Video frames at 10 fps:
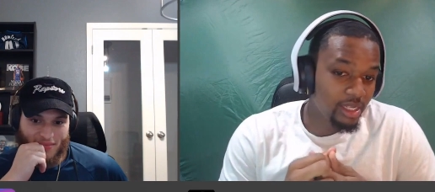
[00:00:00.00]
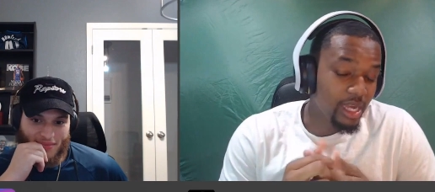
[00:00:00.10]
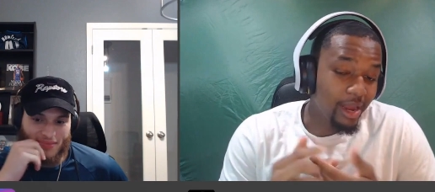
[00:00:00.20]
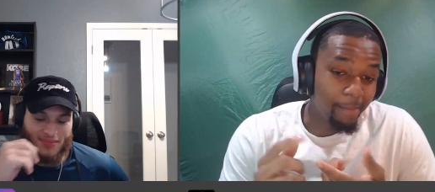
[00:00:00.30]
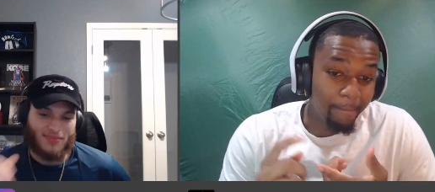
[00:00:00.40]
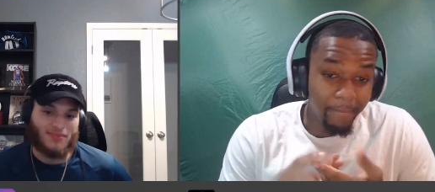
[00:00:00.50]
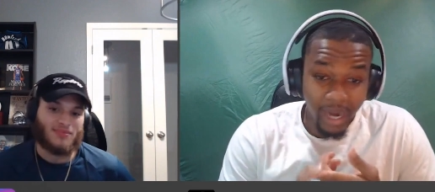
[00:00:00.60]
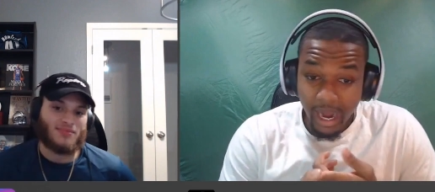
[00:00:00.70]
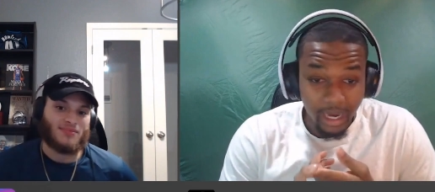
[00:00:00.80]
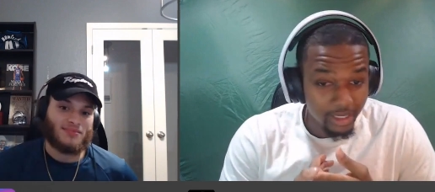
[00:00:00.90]
Speaker 1: got
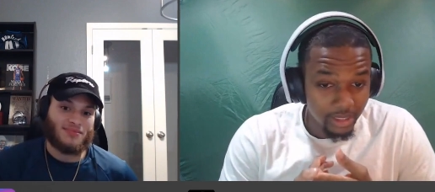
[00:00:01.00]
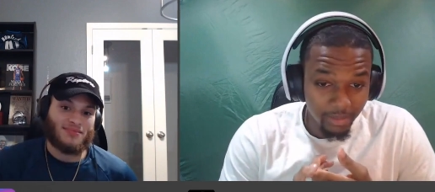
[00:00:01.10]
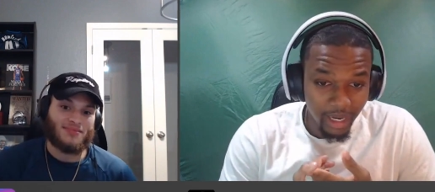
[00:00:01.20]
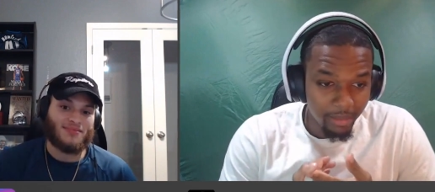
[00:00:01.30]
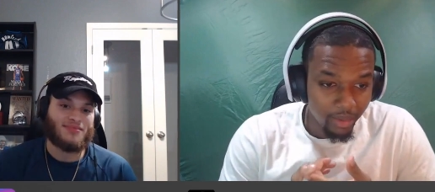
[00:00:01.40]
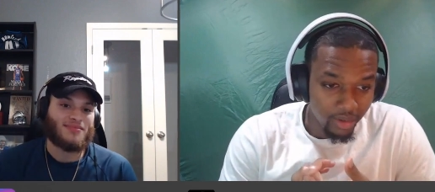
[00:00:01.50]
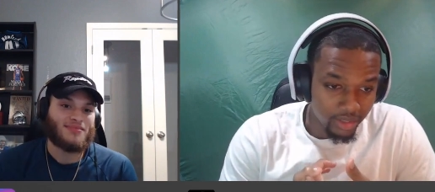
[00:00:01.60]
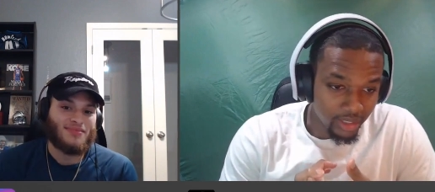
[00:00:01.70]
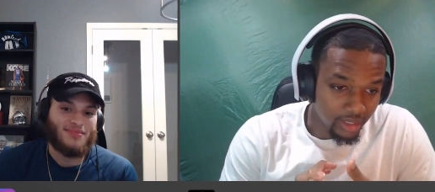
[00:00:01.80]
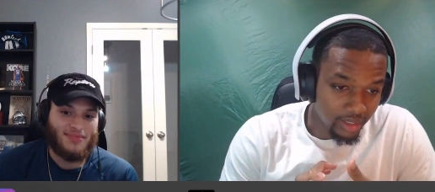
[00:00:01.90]
boxed by
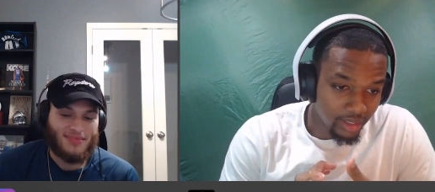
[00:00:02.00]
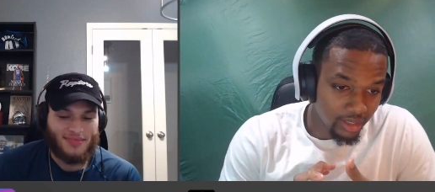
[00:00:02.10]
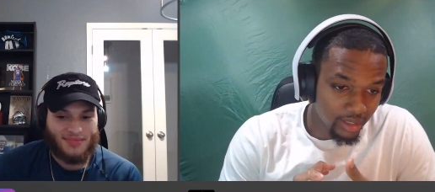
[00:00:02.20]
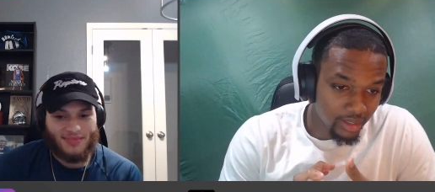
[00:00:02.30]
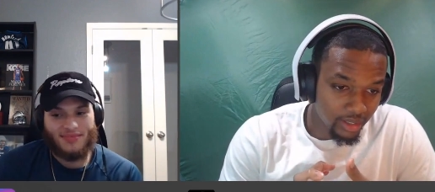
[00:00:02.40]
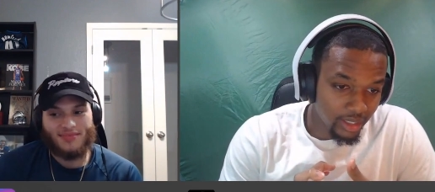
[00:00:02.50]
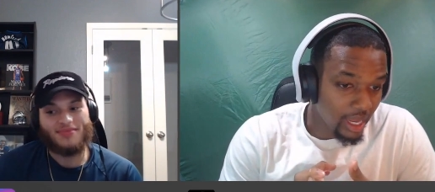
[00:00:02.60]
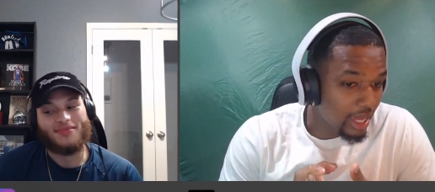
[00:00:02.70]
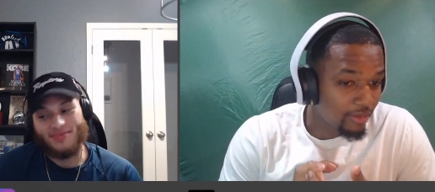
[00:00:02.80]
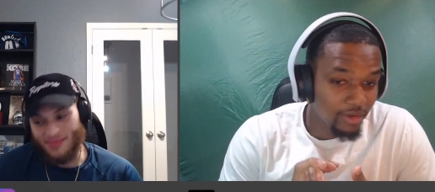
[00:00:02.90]
Boston.
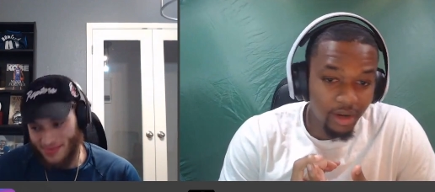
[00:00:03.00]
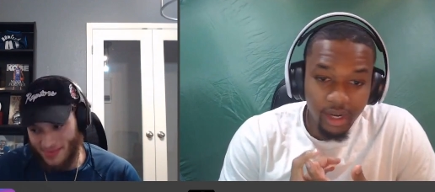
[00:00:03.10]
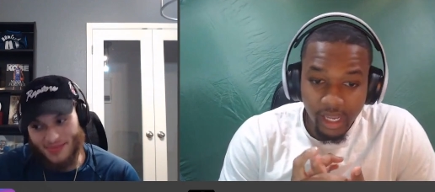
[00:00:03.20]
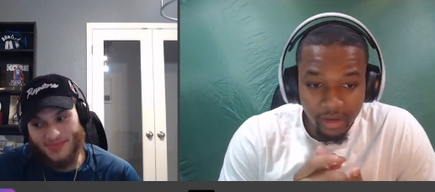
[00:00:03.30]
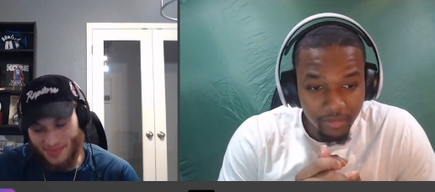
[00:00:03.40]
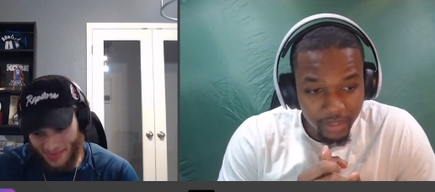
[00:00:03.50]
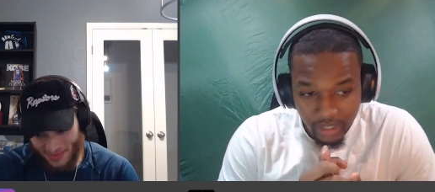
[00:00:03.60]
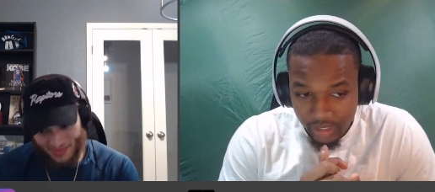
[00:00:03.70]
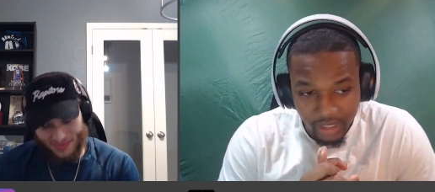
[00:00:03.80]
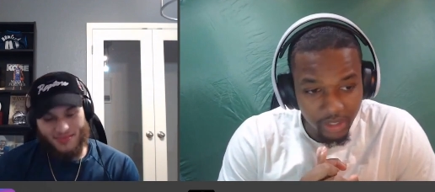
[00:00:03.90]
Had a very
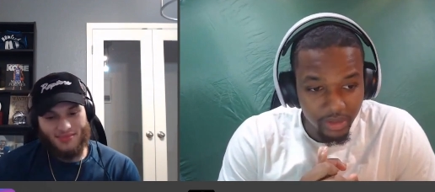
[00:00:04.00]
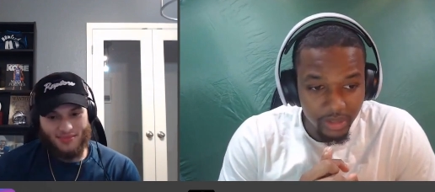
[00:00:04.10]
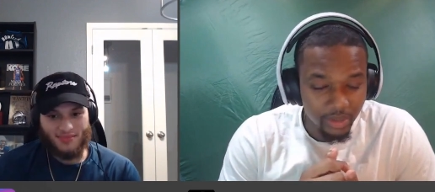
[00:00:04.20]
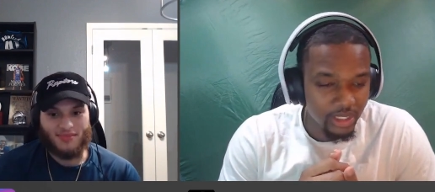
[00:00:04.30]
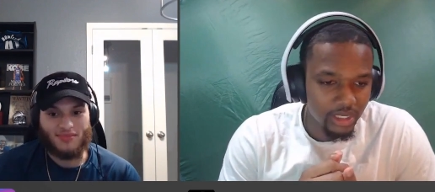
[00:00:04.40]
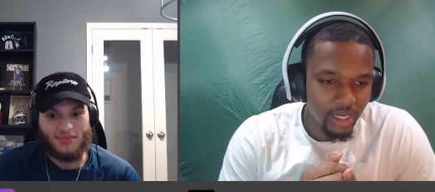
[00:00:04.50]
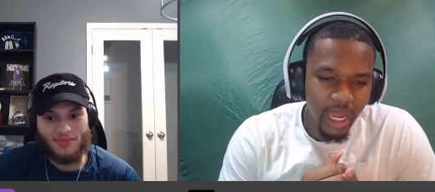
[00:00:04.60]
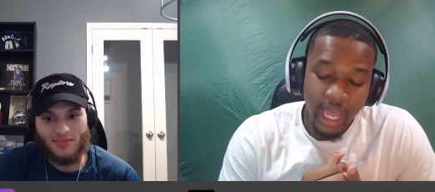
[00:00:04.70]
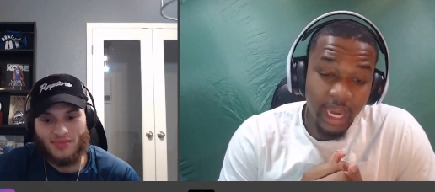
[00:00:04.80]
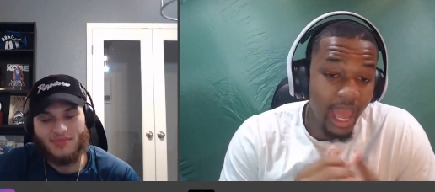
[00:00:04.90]
inefficient series, was just mm
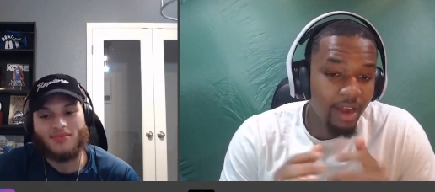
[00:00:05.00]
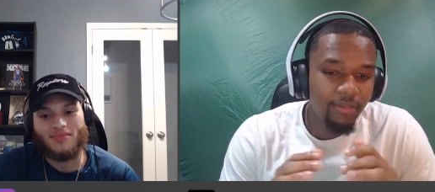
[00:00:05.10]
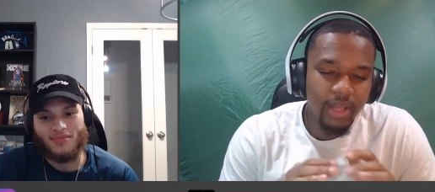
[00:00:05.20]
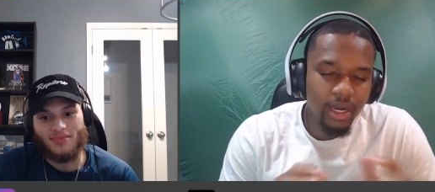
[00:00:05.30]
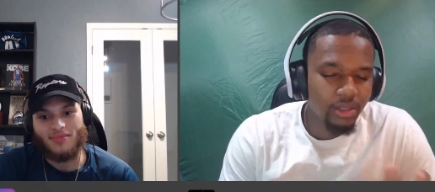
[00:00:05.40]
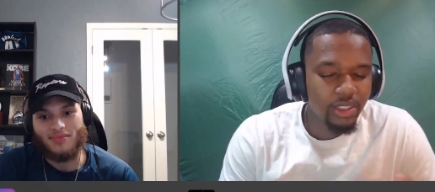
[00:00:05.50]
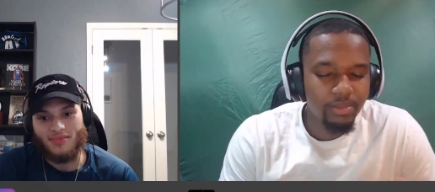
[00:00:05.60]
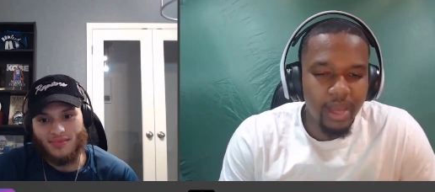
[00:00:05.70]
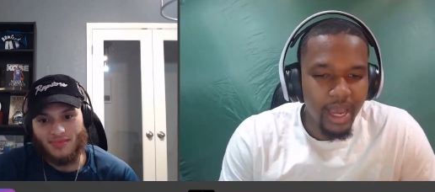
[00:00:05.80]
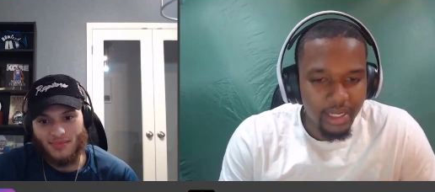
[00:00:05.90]
-hmm. had a flat out
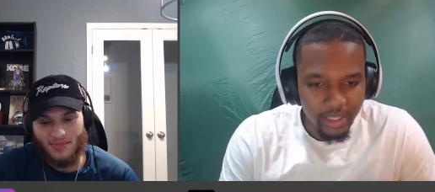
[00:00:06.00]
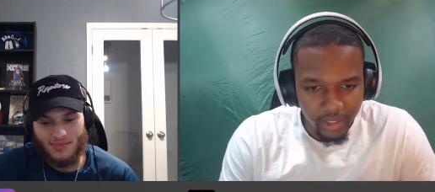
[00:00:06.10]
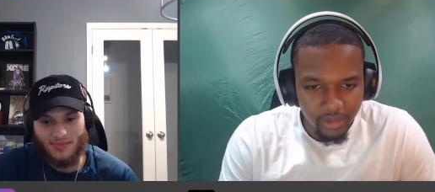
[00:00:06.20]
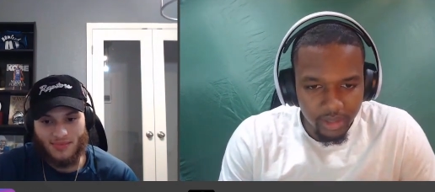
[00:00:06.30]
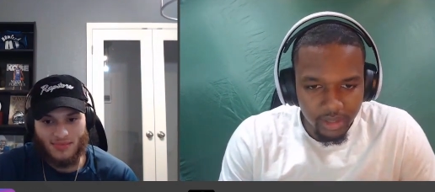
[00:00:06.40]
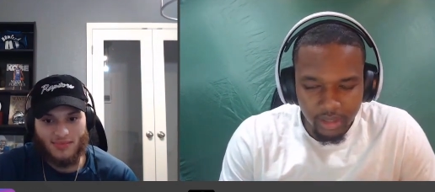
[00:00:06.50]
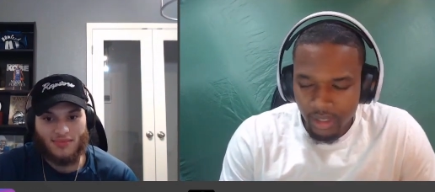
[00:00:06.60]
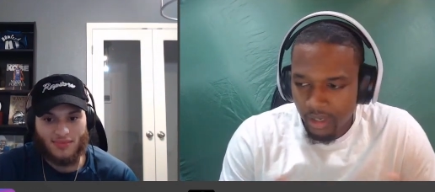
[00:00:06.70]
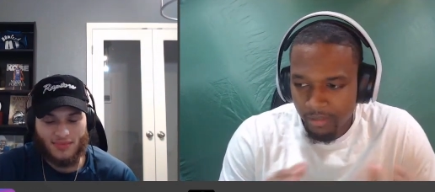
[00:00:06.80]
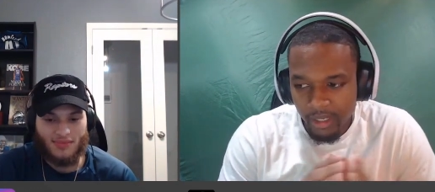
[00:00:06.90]
just bad series.
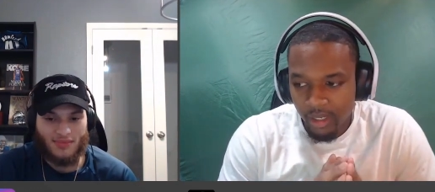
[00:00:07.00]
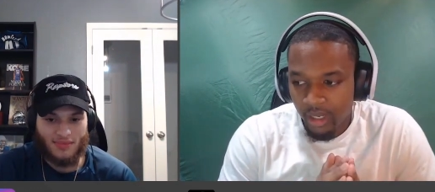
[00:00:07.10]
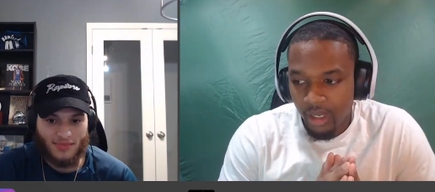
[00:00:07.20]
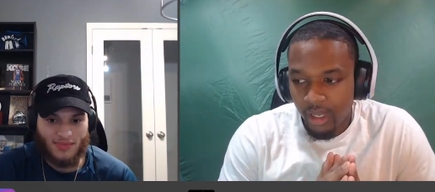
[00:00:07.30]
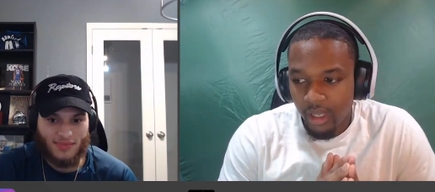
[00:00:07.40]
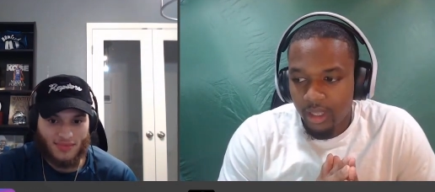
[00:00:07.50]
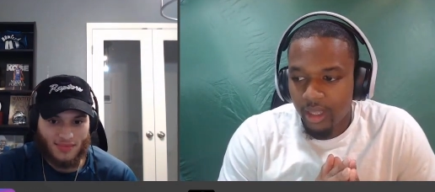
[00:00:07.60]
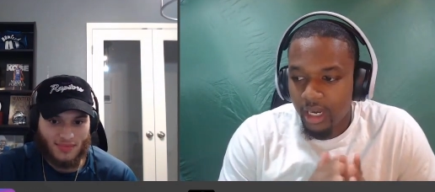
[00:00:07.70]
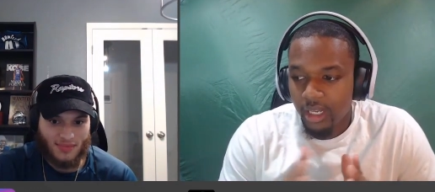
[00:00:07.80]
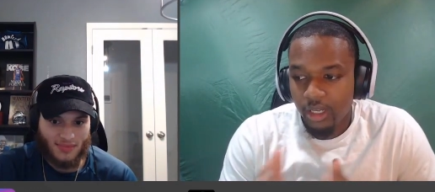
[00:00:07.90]
You know what I mean?
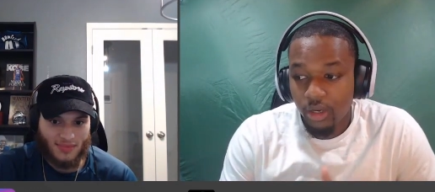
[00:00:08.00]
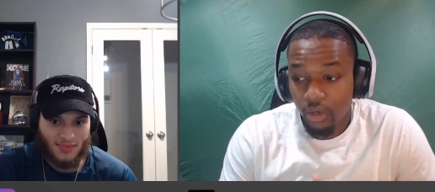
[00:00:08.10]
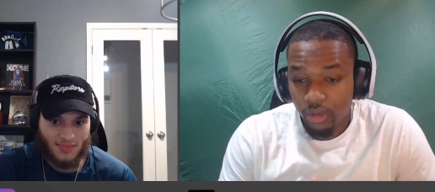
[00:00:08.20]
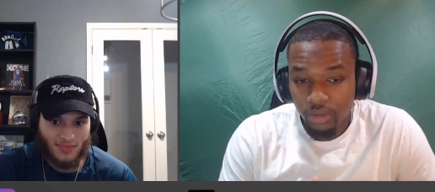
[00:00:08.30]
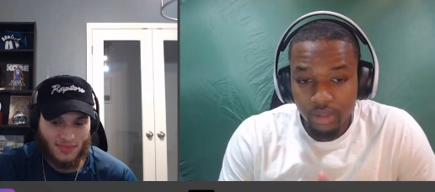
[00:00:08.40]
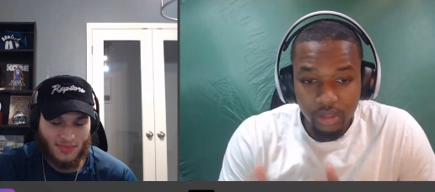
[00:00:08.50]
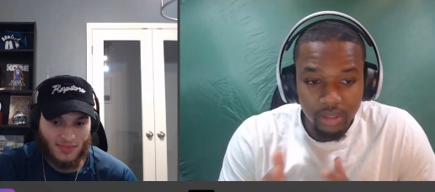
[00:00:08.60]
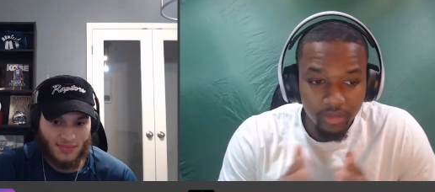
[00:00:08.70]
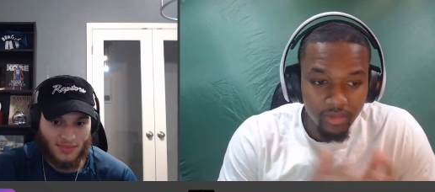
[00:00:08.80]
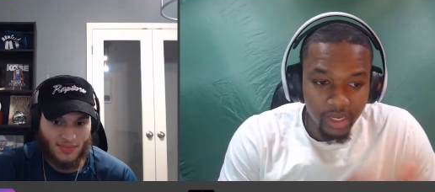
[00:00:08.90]
Then he goes
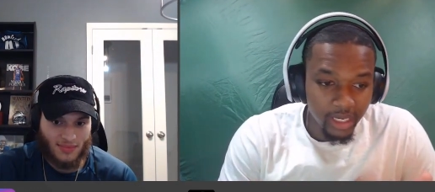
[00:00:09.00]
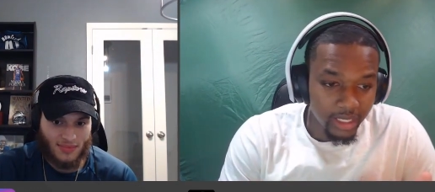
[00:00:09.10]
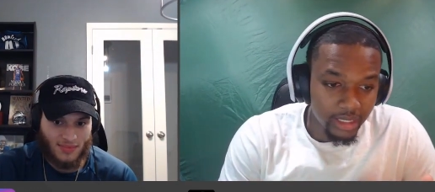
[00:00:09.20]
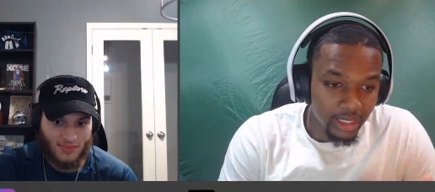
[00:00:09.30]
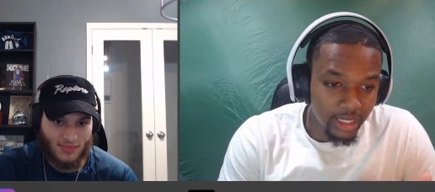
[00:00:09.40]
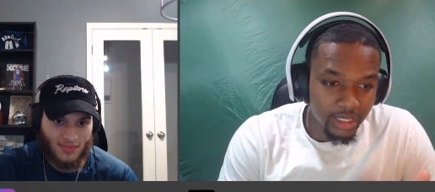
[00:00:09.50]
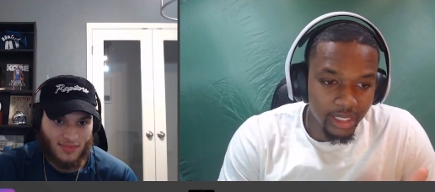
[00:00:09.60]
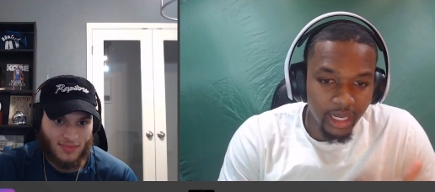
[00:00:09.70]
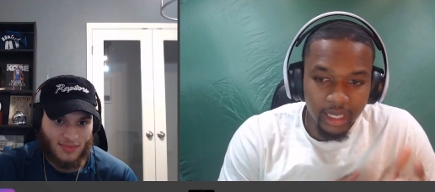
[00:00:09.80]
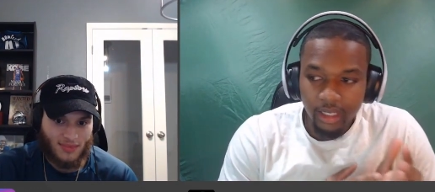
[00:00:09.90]
to Phoenix, and it's
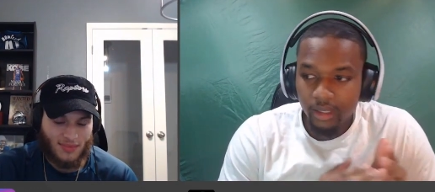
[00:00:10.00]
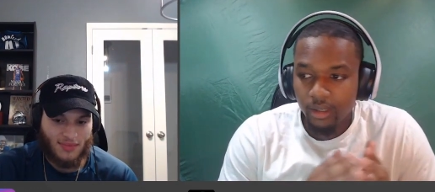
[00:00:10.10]
like